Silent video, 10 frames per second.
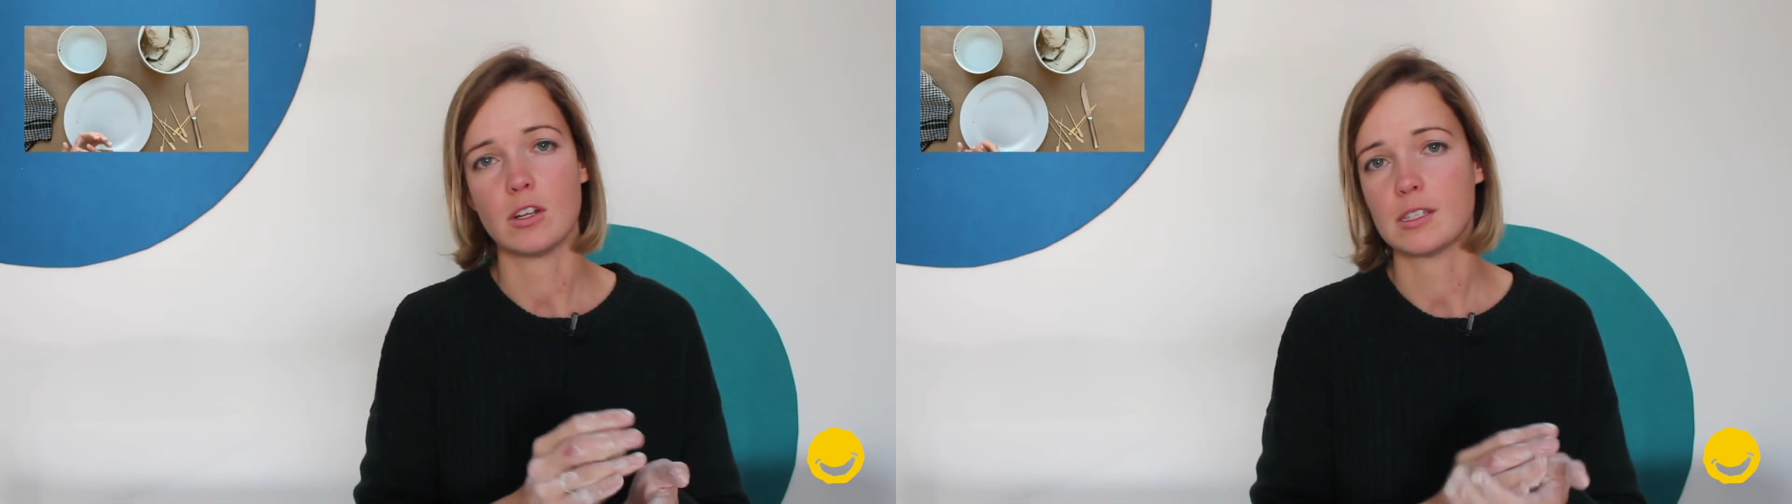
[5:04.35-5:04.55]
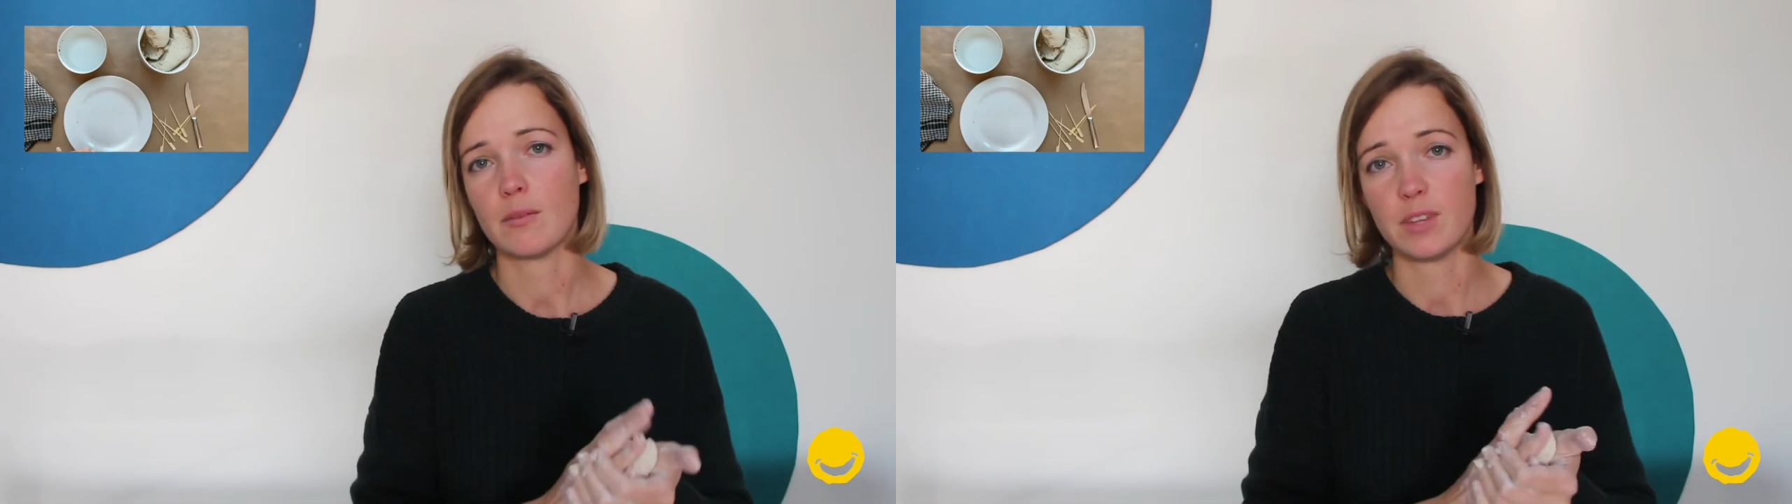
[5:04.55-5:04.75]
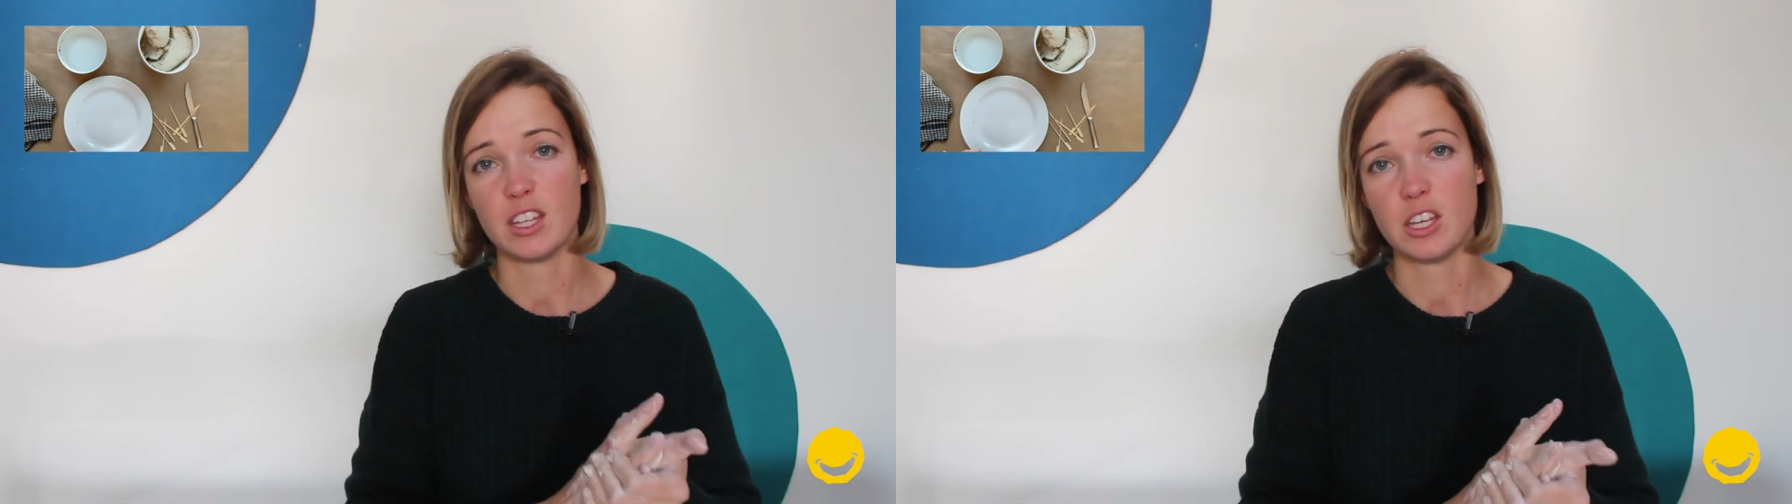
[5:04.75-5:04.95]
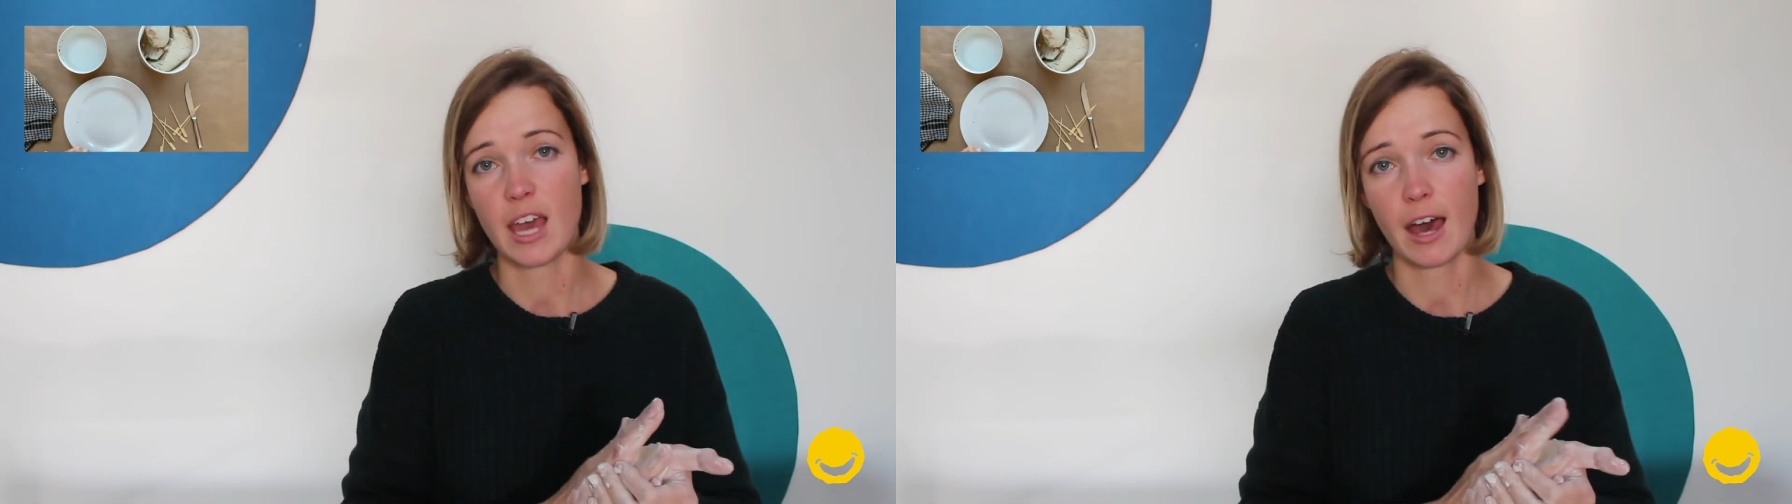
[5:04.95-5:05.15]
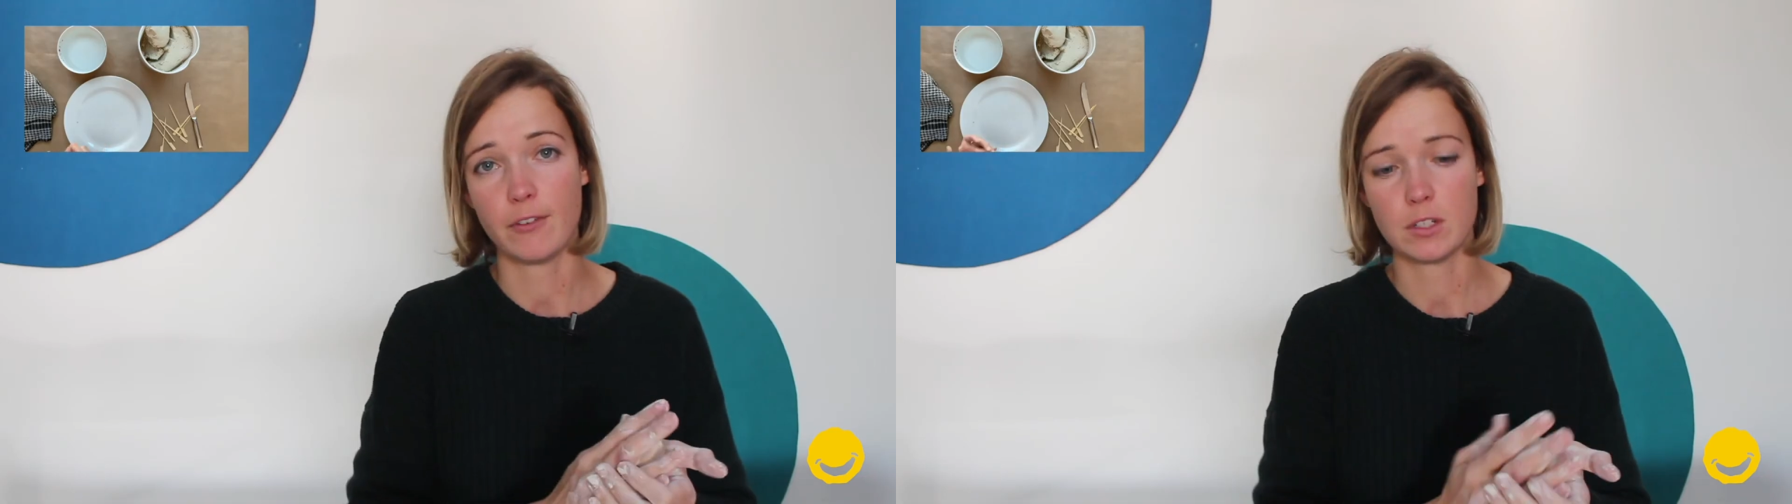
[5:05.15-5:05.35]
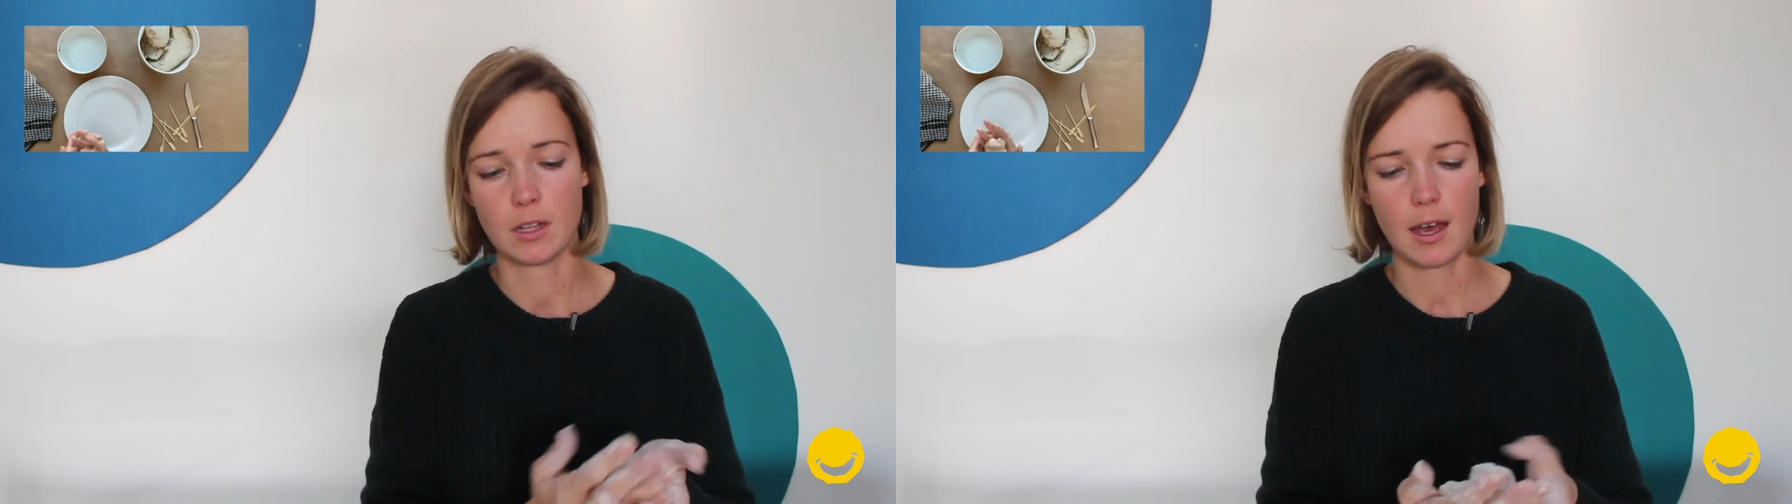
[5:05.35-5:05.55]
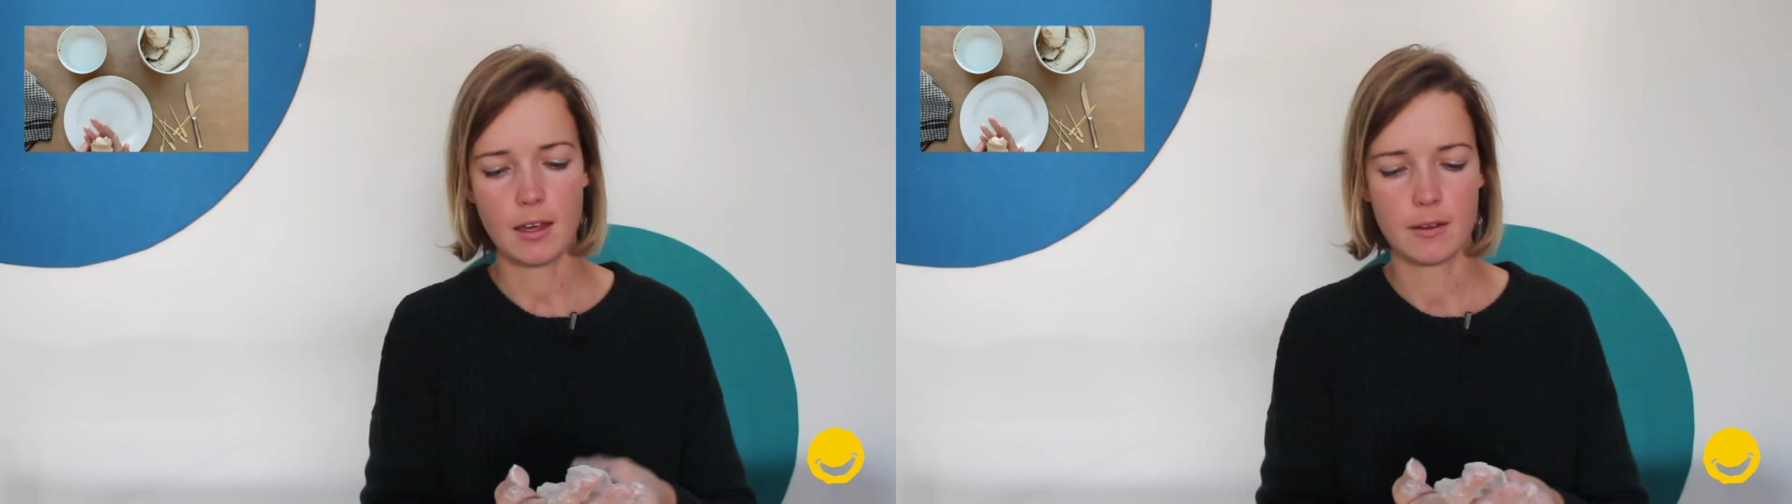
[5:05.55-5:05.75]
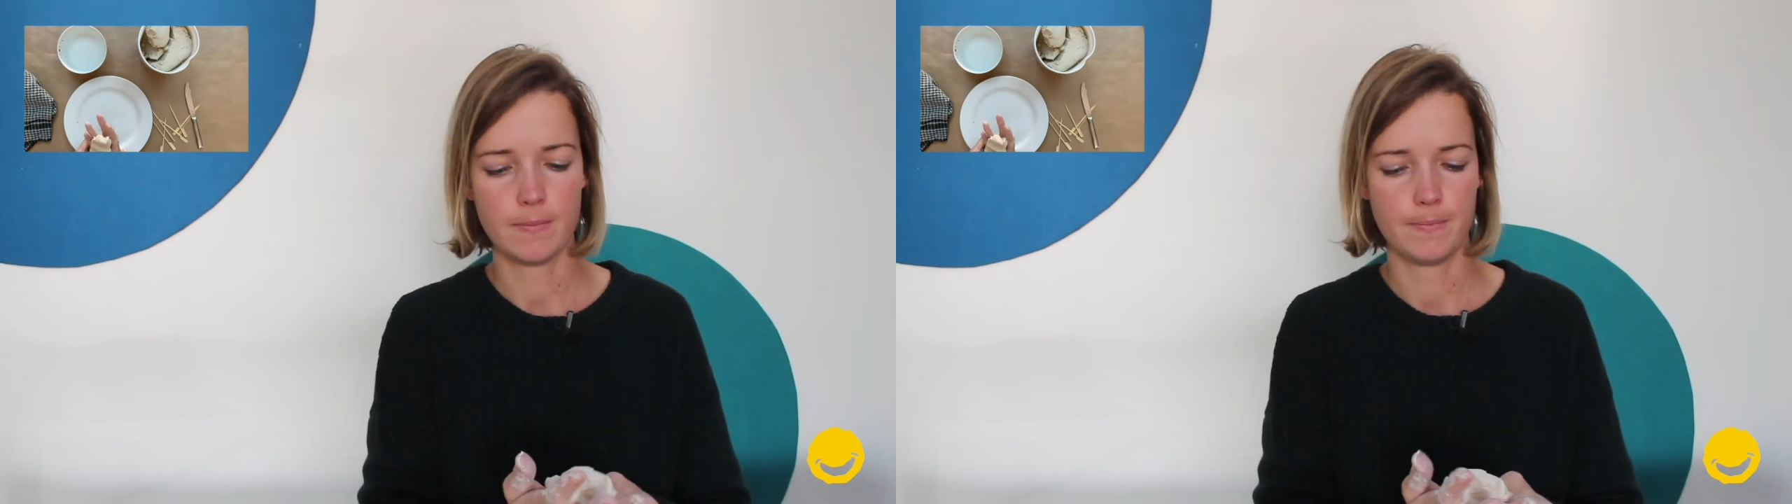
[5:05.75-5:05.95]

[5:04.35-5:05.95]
not something that you have to like.